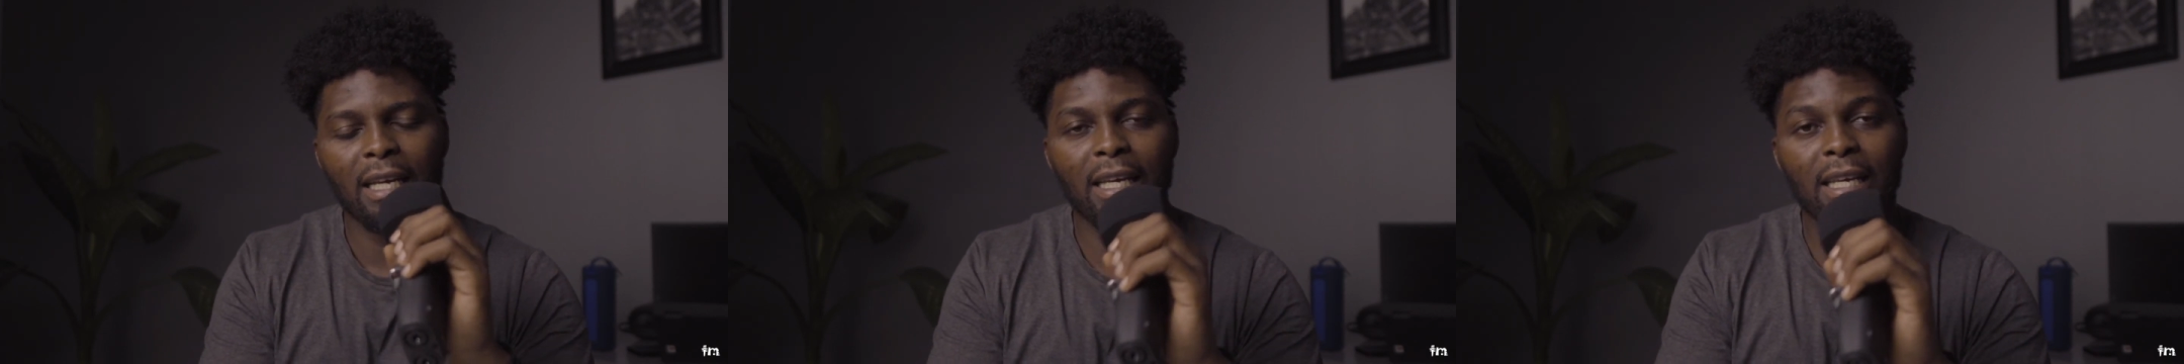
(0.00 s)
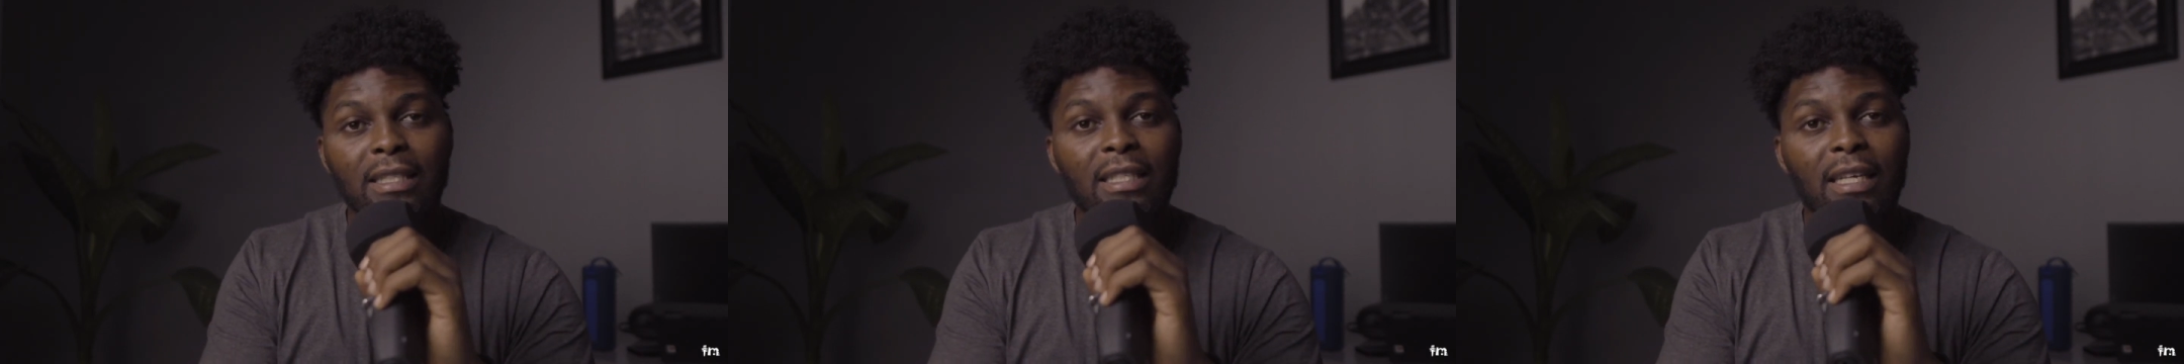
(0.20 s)

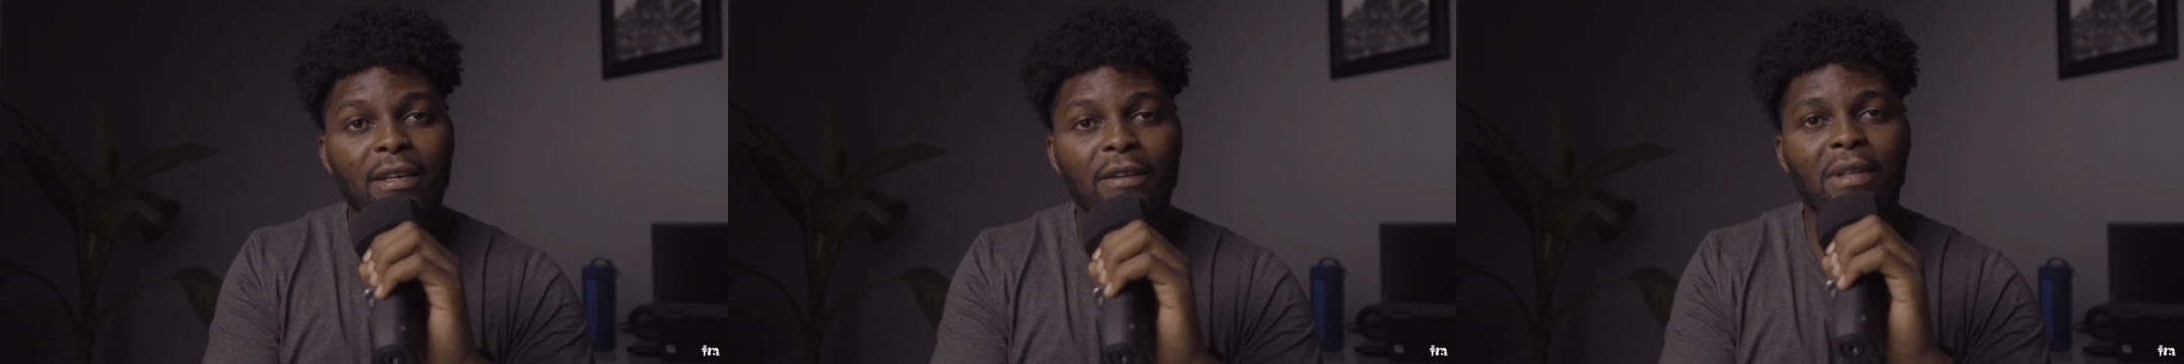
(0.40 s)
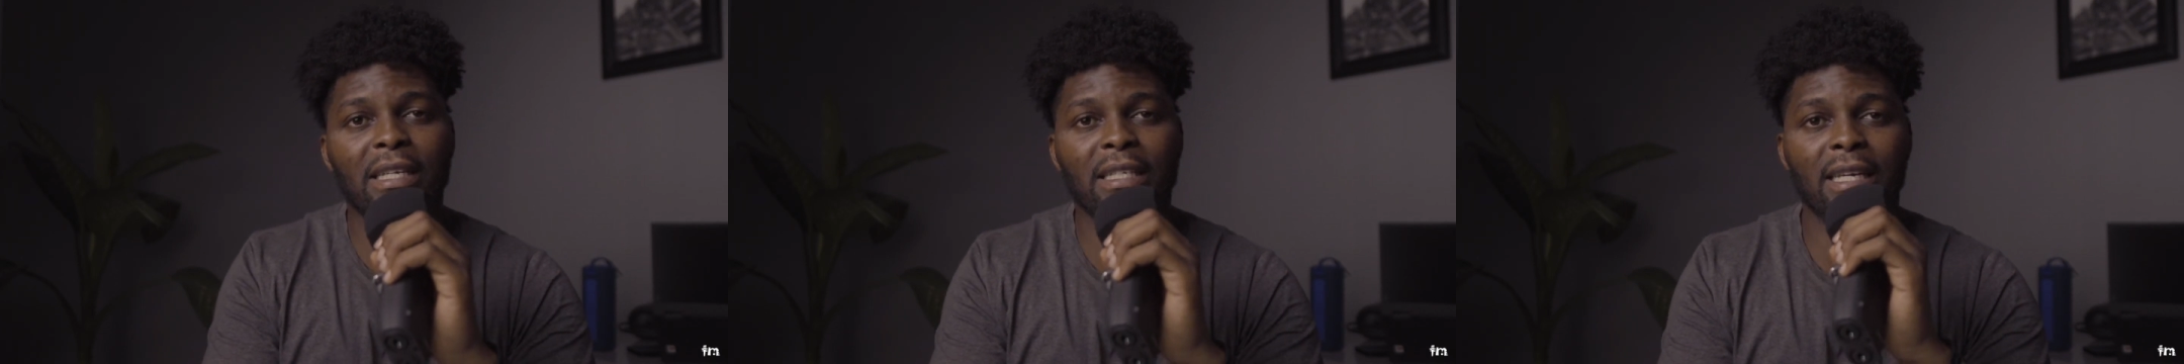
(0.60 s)
Is there
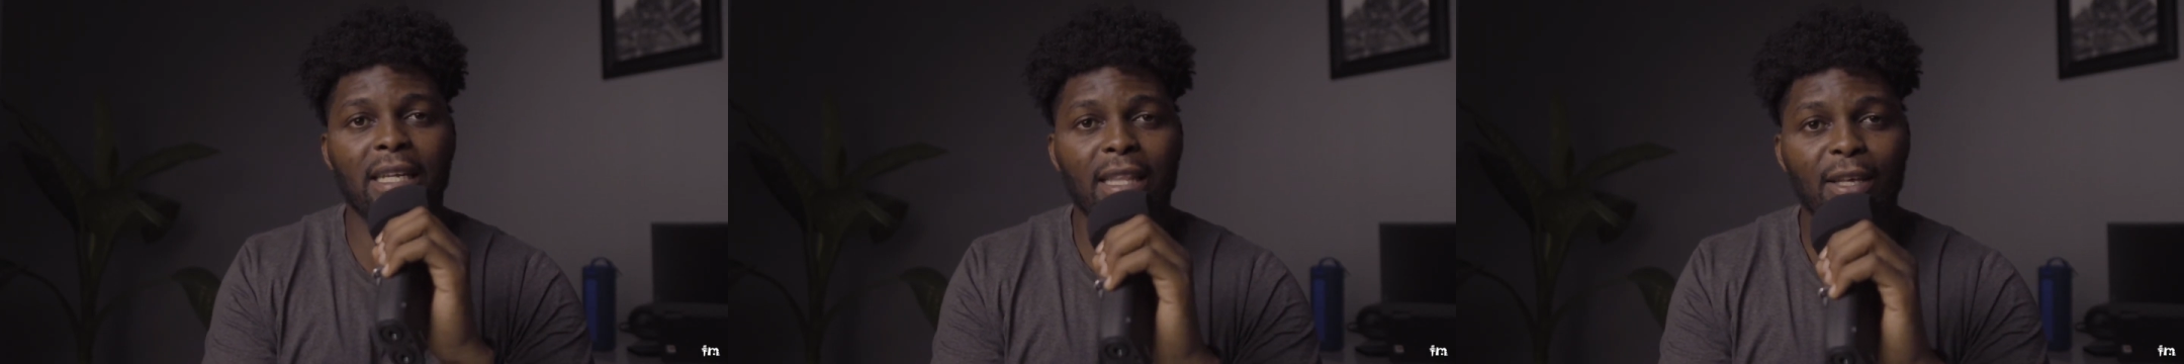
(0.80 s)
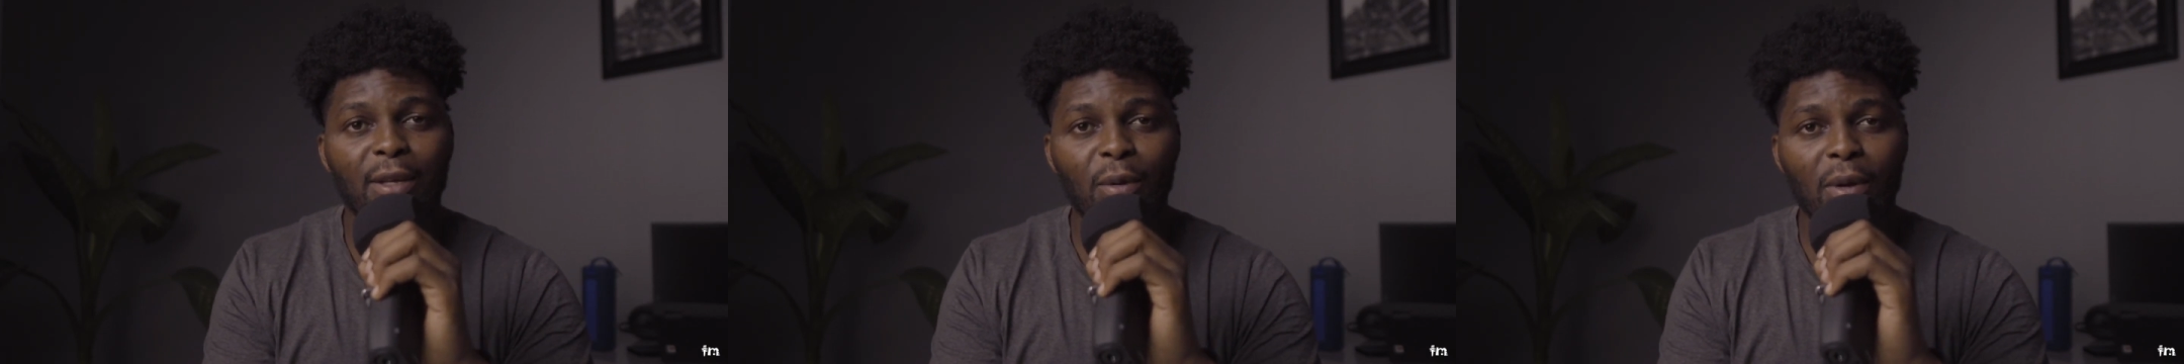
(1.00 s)
if there's
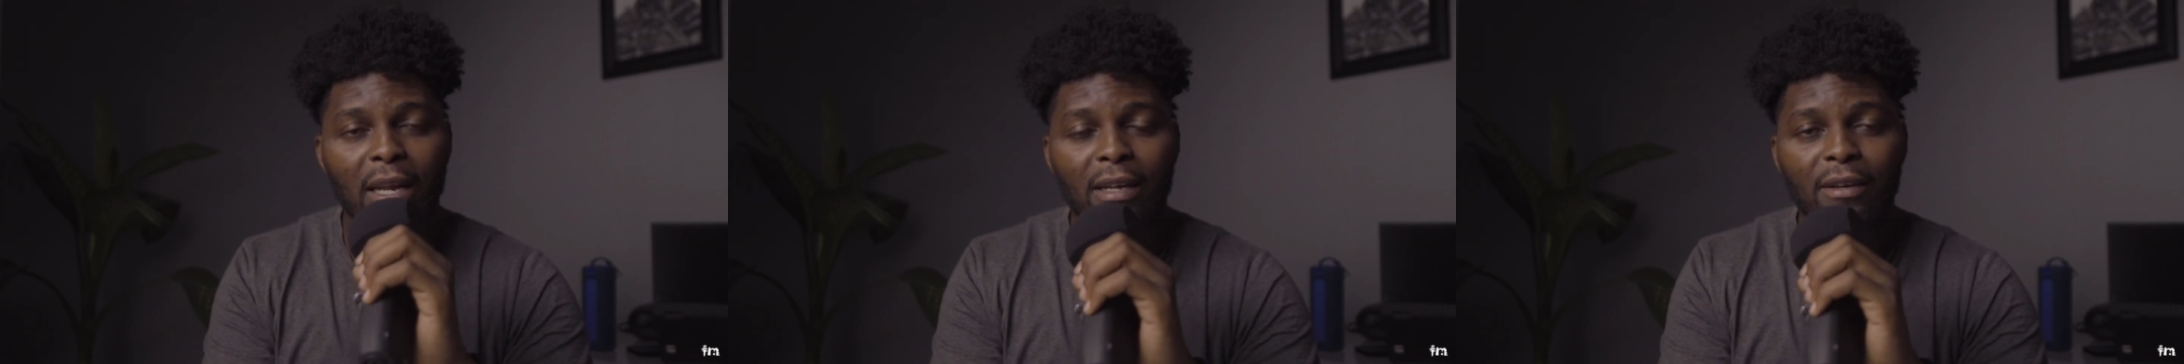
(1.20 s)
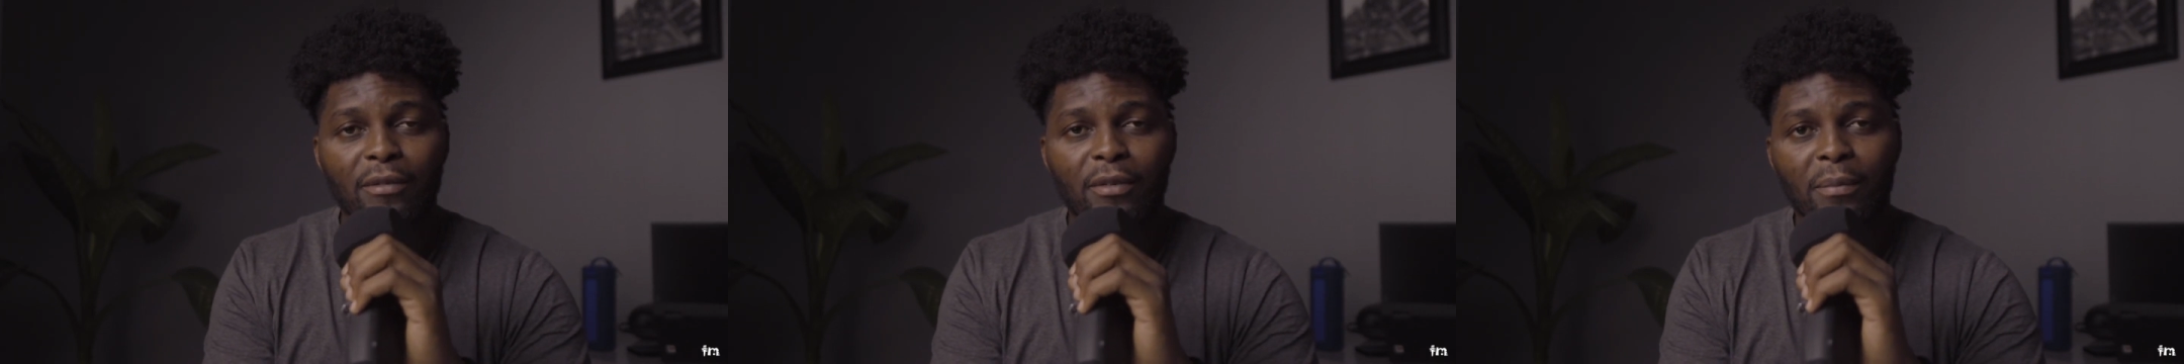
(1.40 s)
anything you
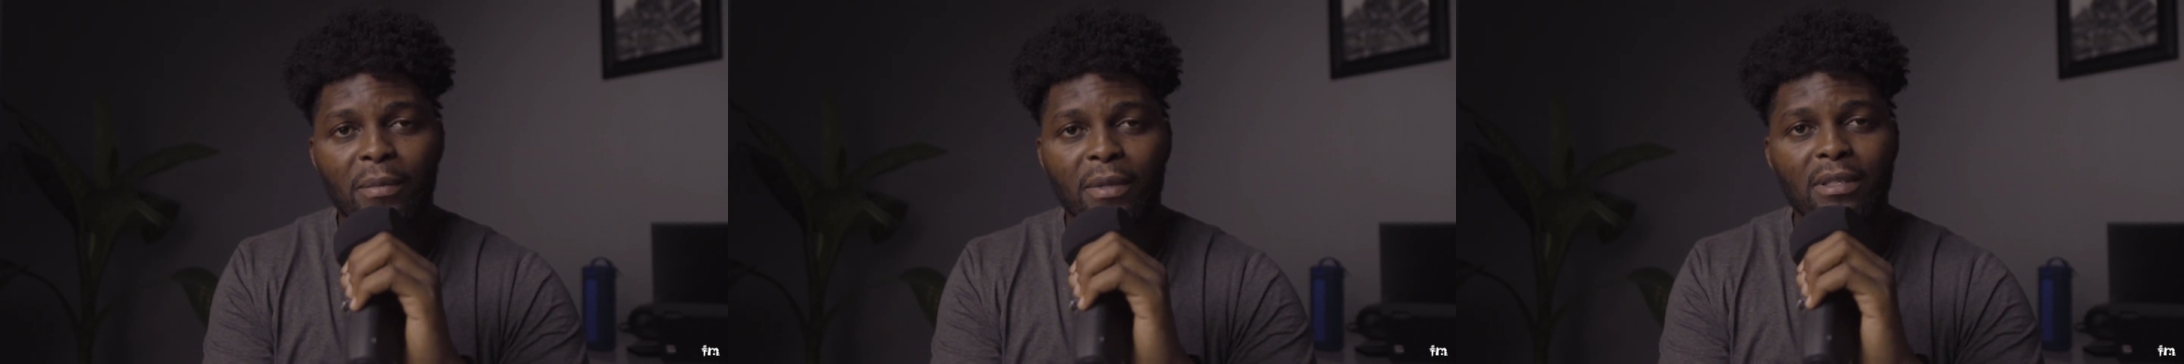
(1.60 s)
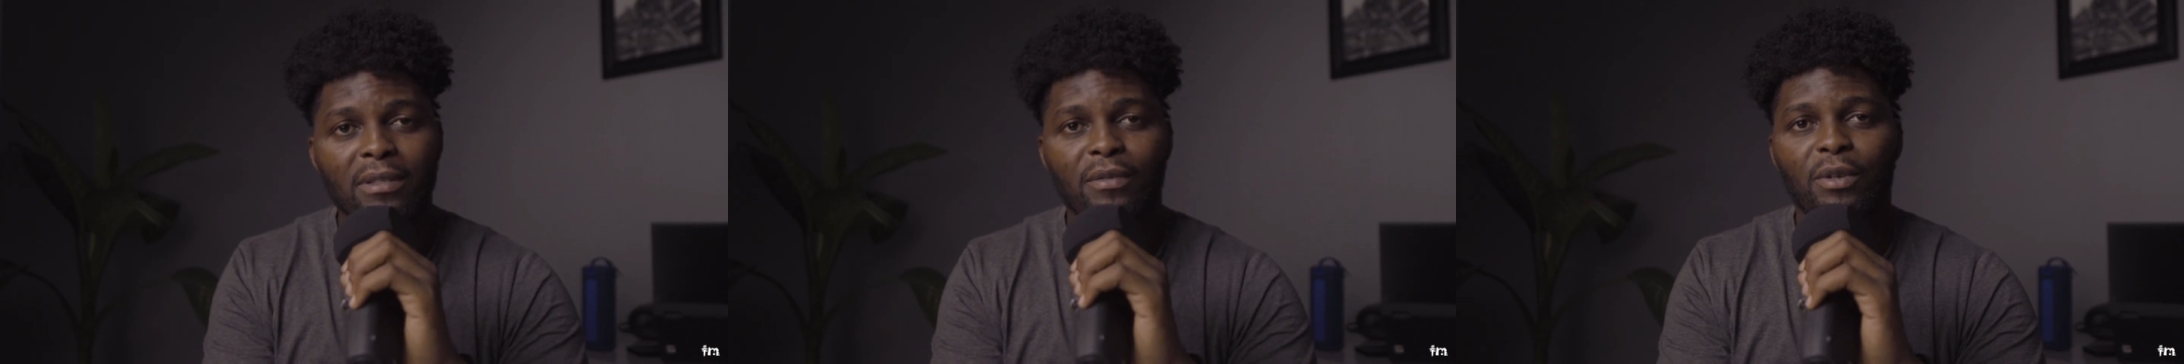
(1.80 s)
learned from
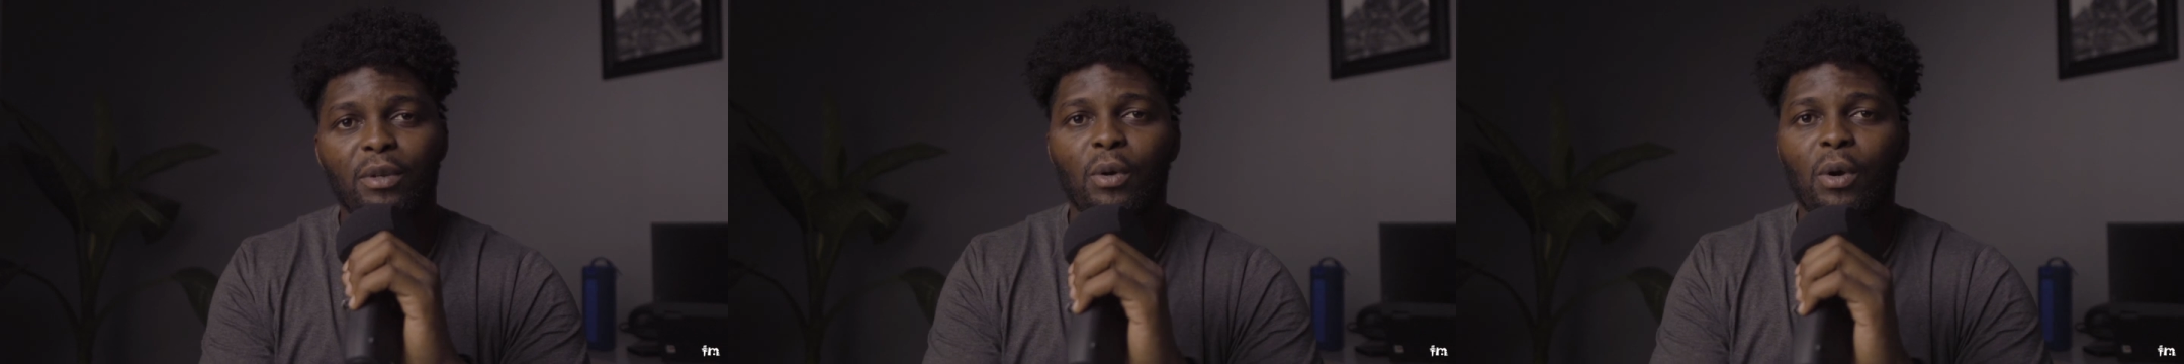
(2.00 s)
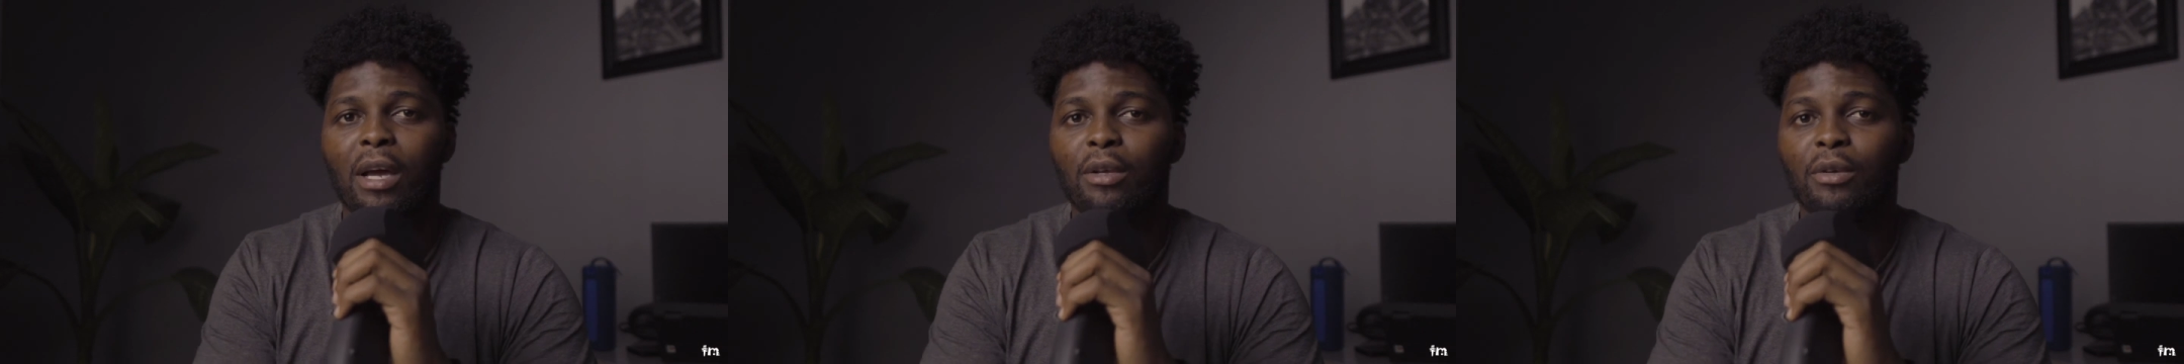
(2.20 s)
this video and